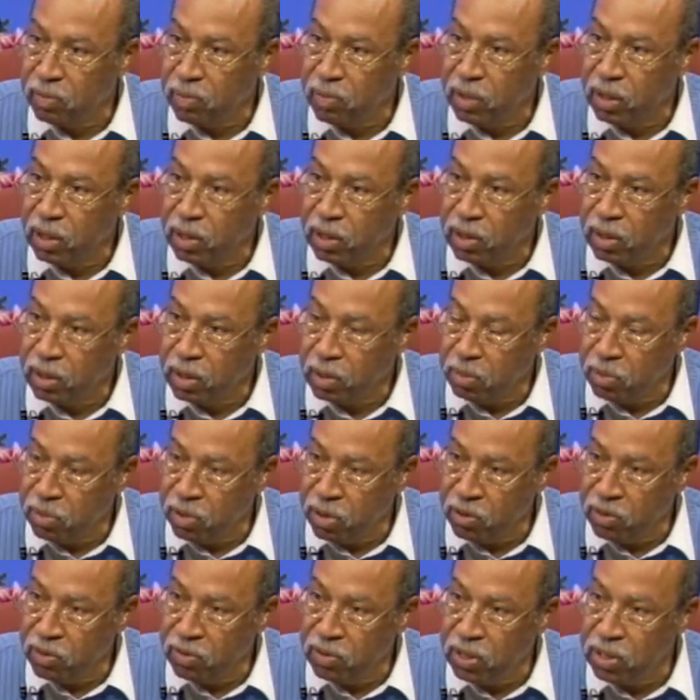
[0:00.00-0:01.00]
The
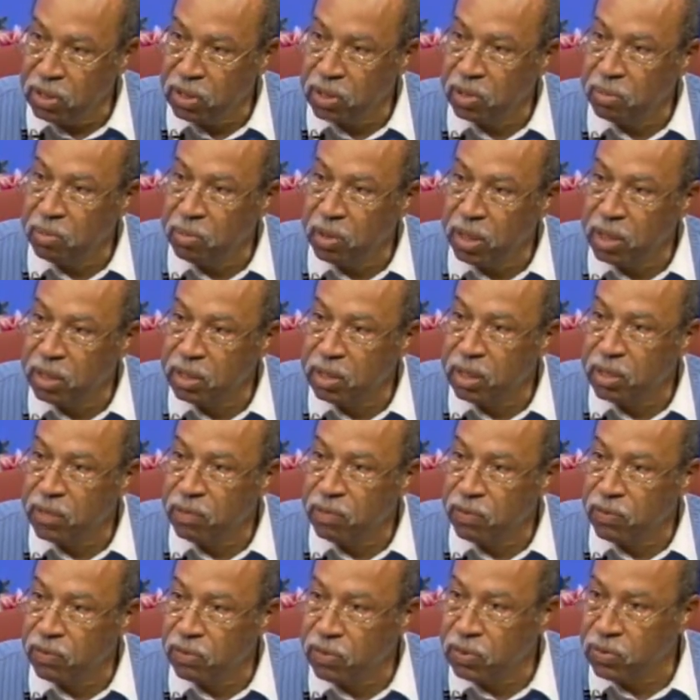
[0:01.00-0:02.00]
provision means
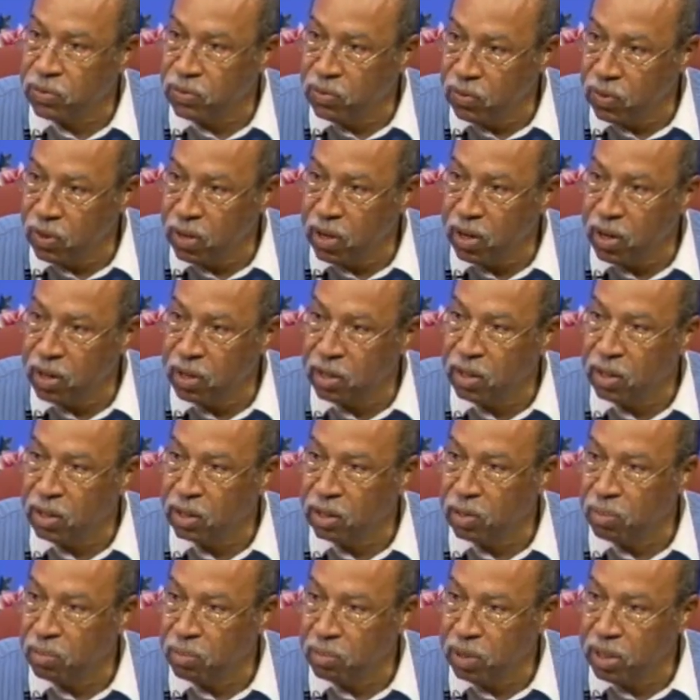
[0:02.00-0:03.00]
it's for the
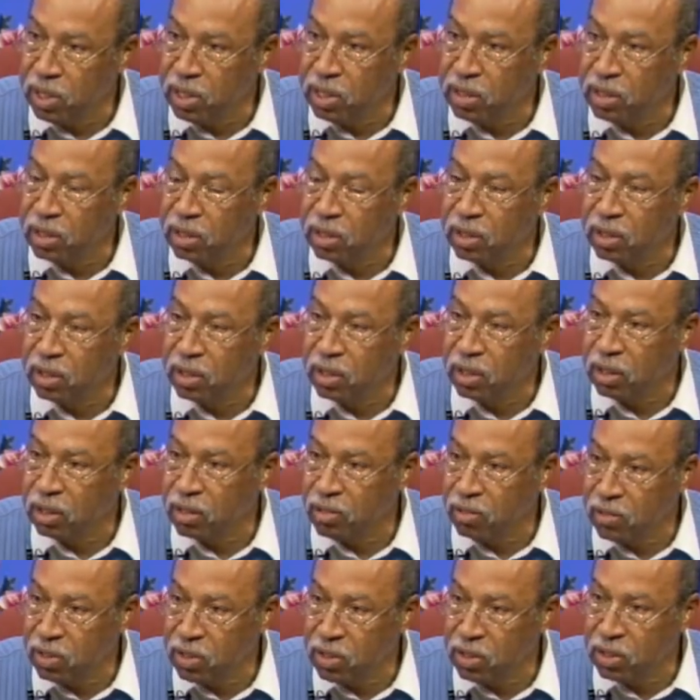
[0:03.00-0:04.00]
completion of the
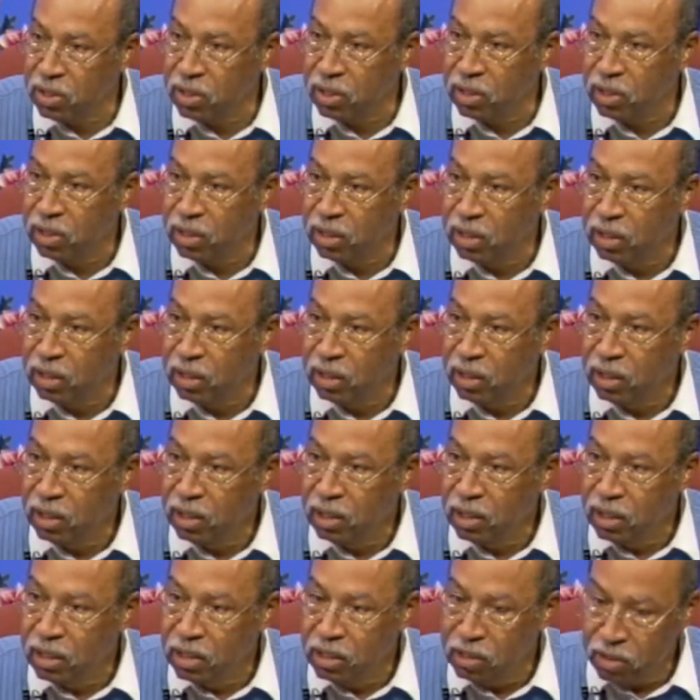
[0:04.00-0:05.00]
vision.
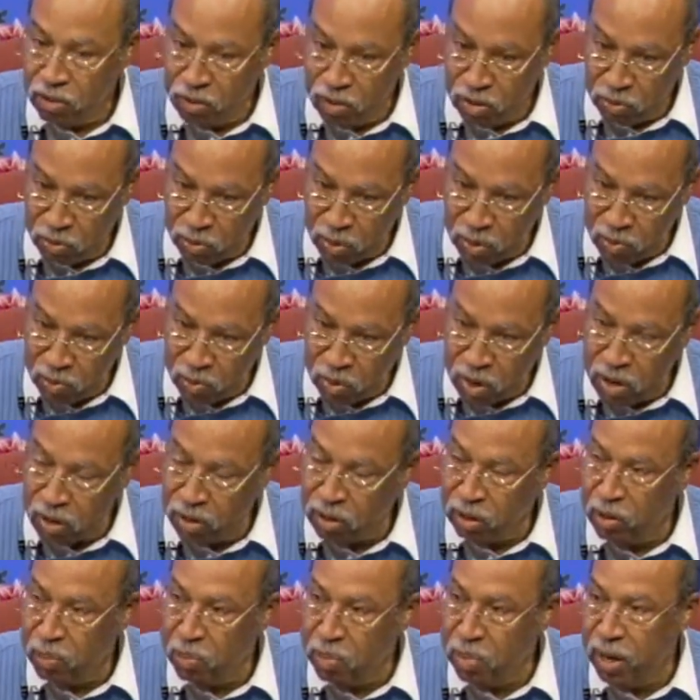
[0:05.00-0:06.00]
So as we walk the
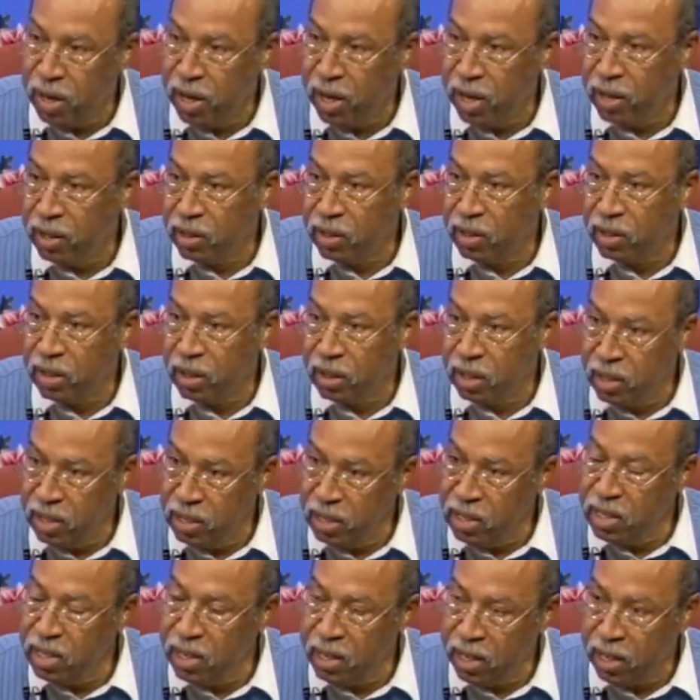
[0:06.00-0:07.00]
path that He
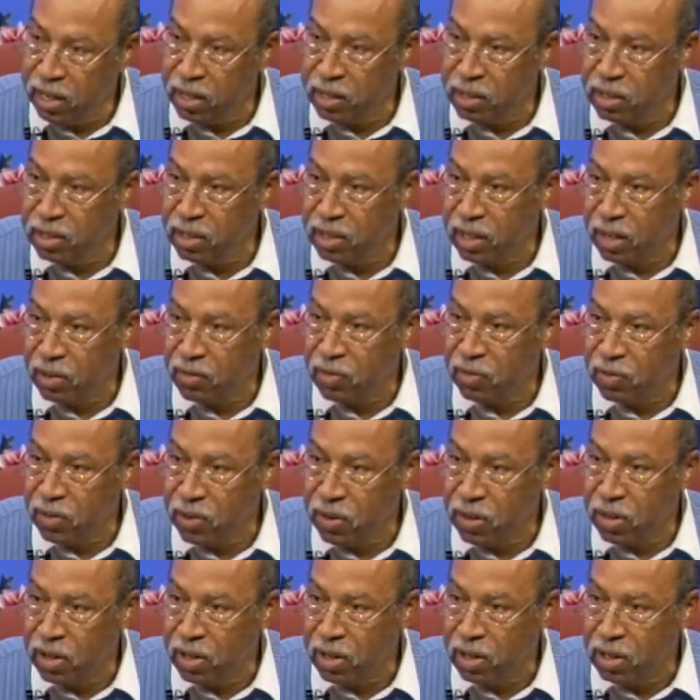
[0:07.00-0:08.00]
has set
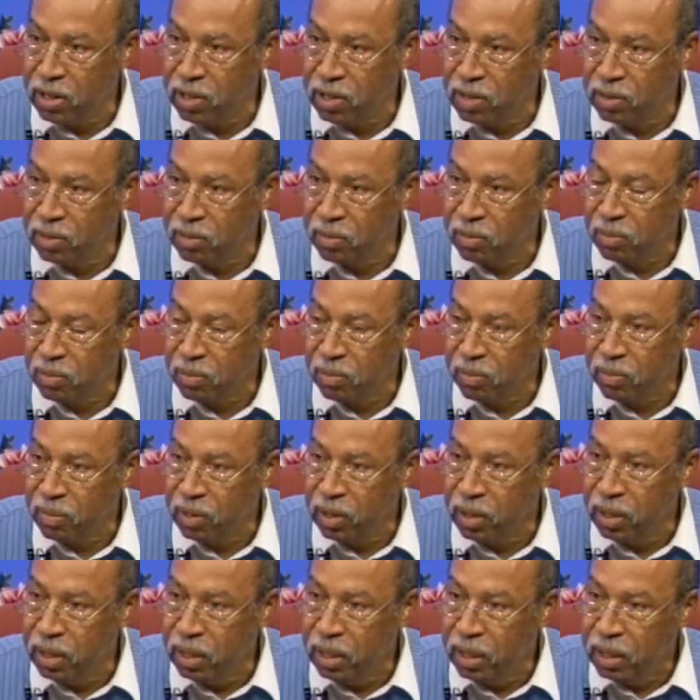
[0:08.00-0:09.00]
for us,
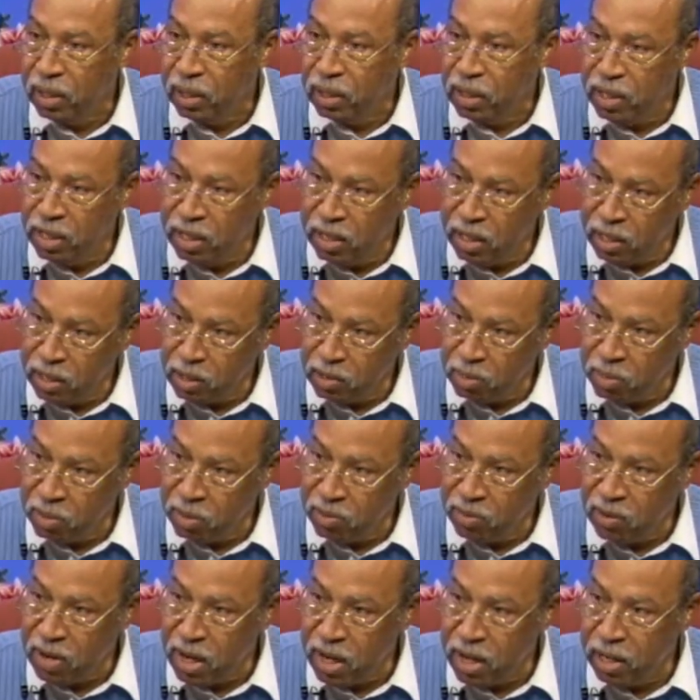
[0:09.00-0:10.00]
He has
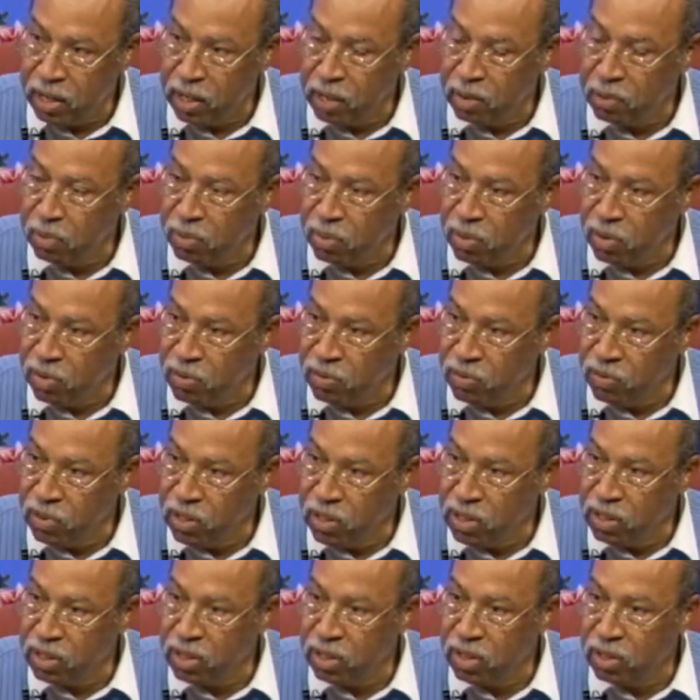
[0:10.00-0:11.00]
provided
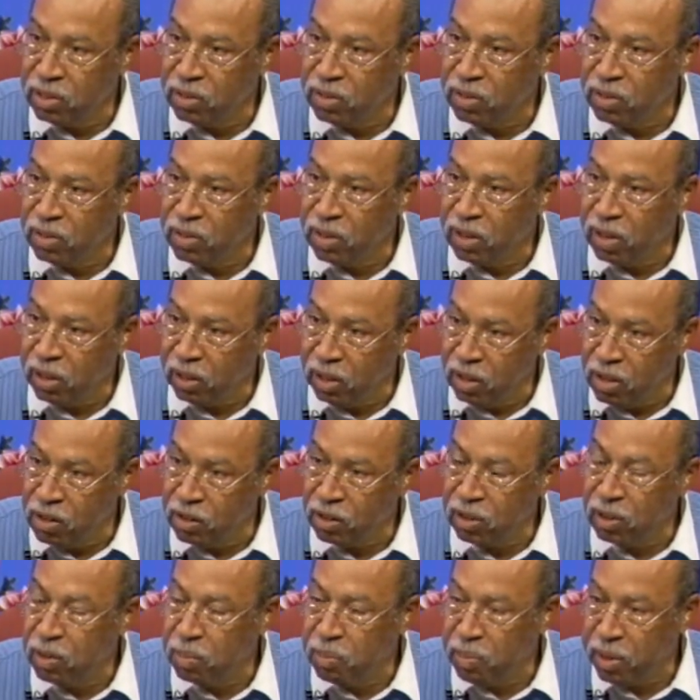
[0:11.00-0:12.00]
provision along
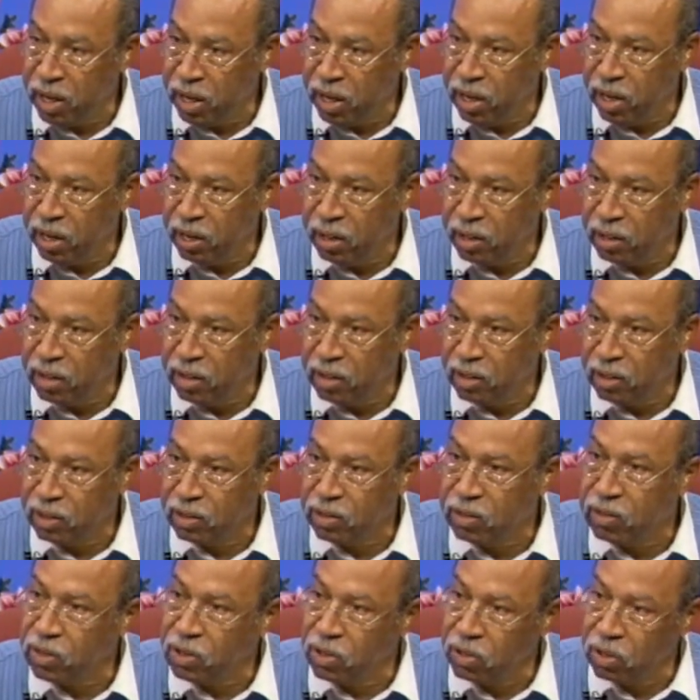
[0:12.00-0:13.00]
the path
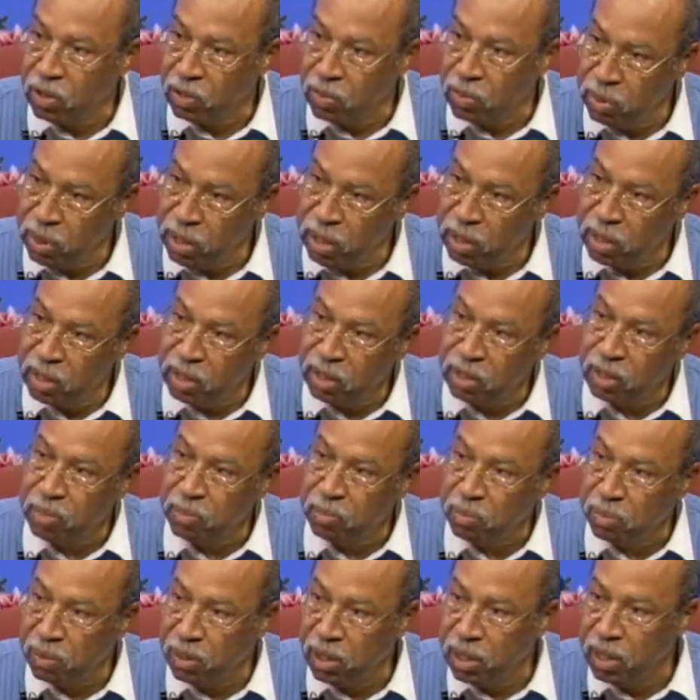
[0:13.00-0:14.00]
so that we
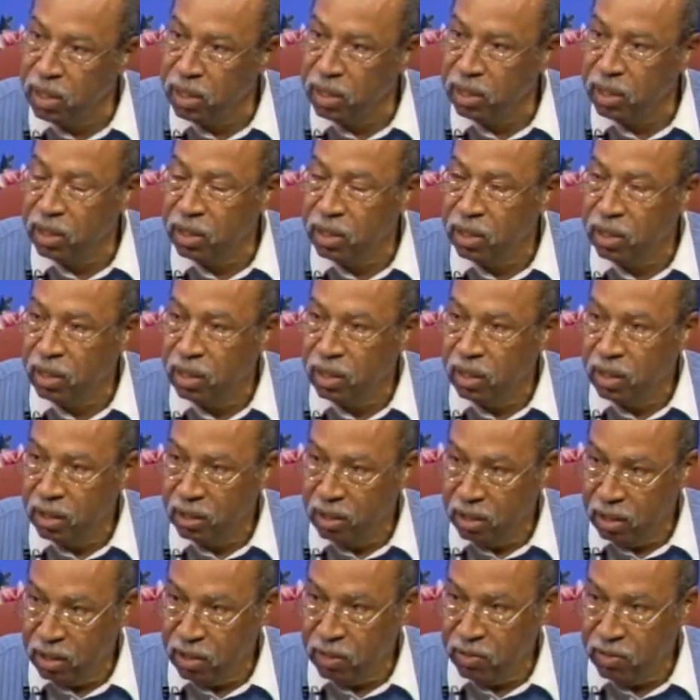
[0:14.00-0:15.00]
complete
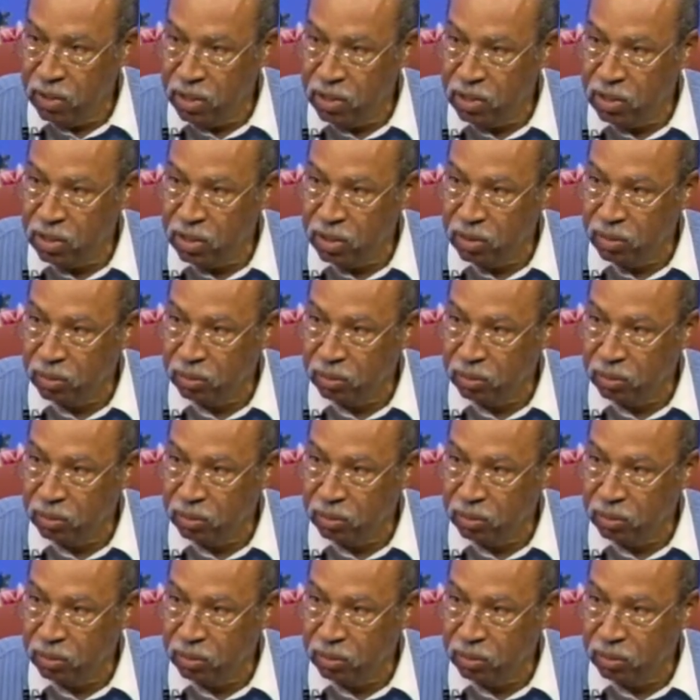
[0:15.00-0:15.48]
the vision.